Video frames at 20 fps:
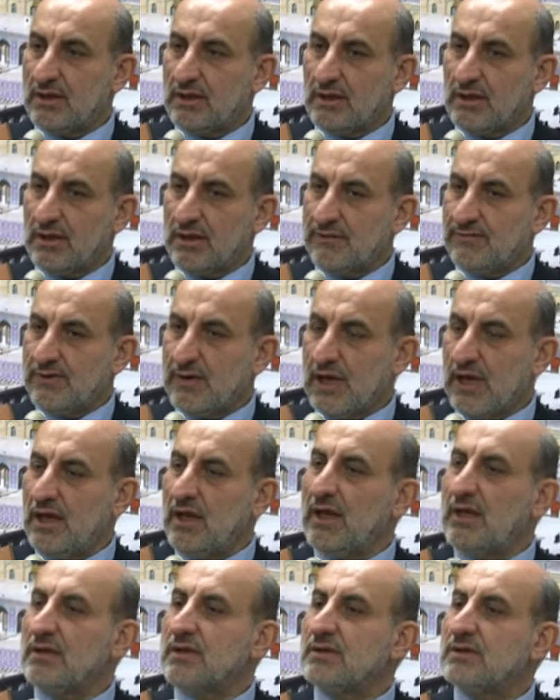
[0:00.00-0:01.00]
If
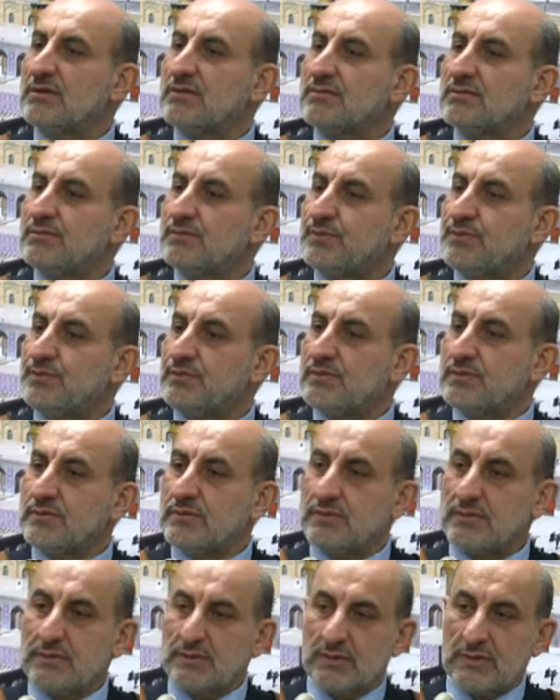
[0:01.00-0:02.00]
any
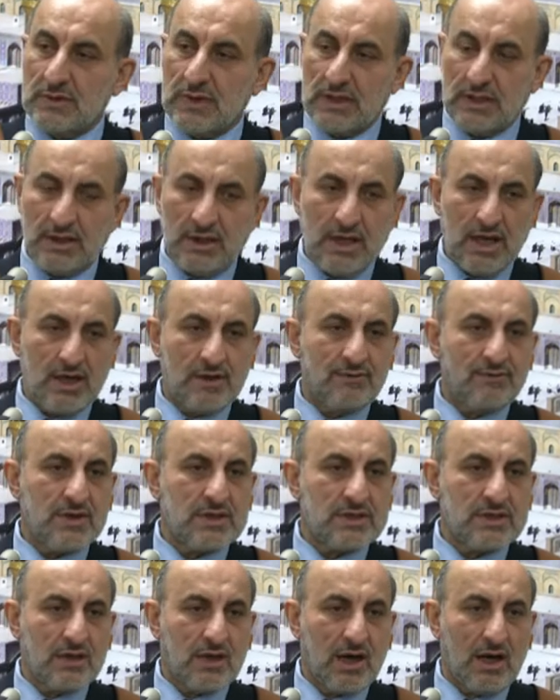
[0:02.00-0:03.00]
nerve
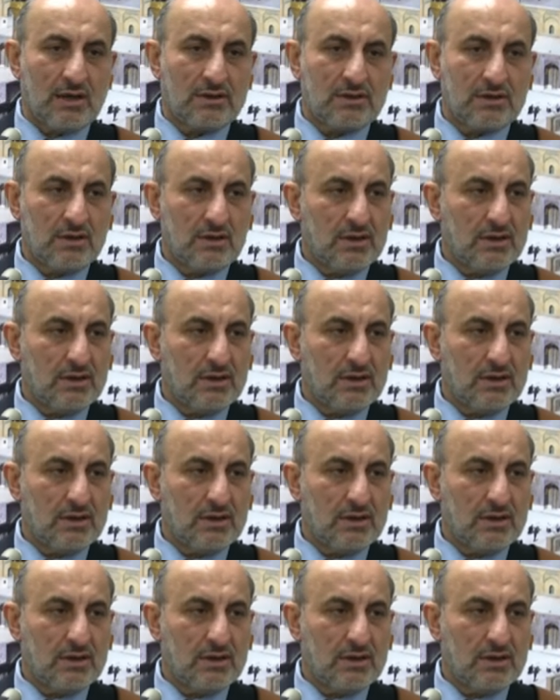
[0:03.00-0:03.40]
is cut,